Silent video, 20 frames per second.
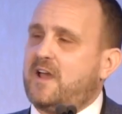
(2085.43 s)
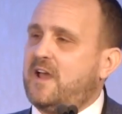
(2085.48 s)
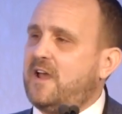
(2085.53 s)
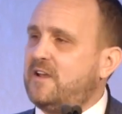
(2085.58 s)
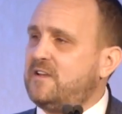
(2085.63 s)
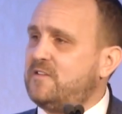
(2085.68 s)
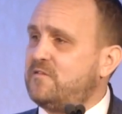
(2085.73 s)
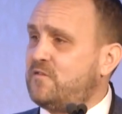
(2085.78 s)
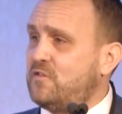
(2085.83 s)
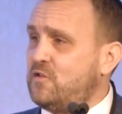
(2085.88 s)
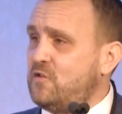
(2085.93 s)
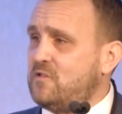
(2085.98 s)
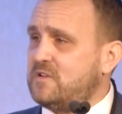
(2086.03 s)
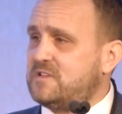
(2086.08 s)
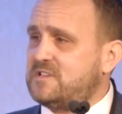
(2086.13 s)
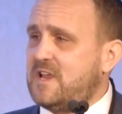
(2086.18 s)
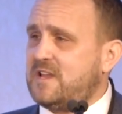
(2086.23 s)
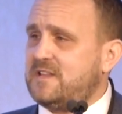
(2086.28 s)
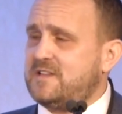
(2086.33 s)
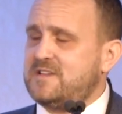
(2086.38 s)
and for your
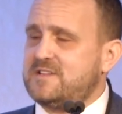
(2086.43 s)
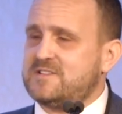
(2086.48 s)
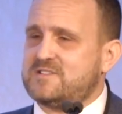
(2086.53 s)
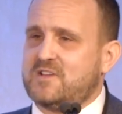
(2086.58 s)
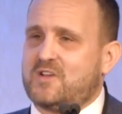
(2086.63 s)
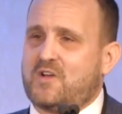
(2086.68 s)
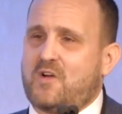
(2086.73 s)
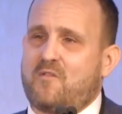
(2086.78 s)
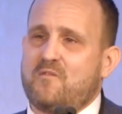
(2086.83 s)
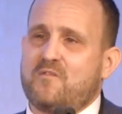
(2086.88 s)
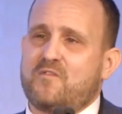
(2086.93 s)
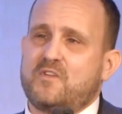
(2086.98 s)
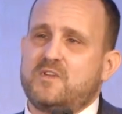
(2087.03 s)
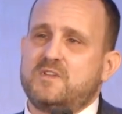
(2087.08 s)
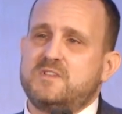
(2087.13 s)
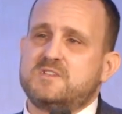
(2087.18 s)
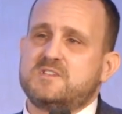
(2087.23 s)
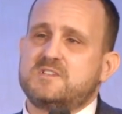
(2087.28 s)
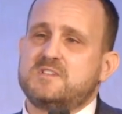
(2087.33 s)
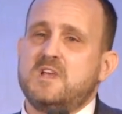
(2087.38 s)
attendance at
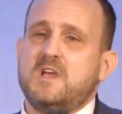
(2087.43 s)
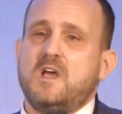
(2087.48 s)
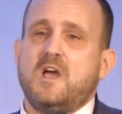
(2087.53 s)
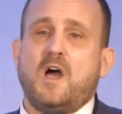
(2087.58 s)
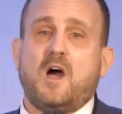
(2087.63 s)
conference.